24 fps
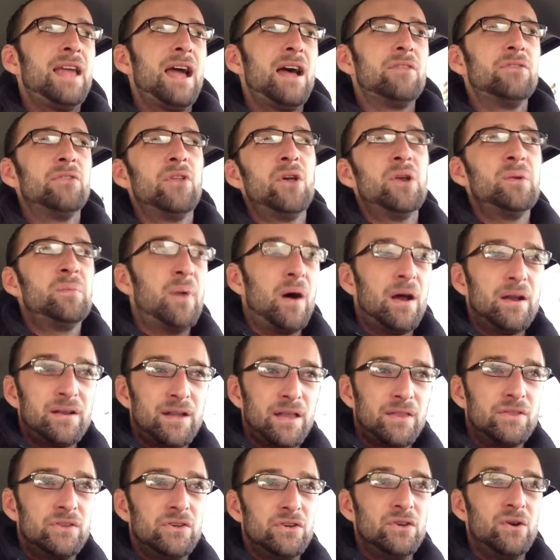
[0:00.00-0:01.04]
download button
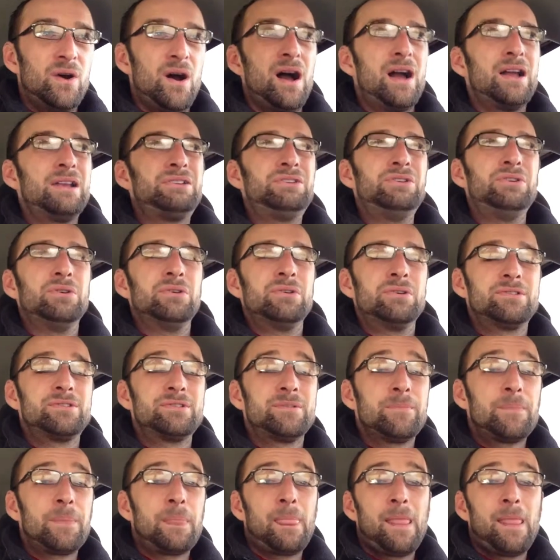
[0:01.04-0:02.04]
on the new iTunes,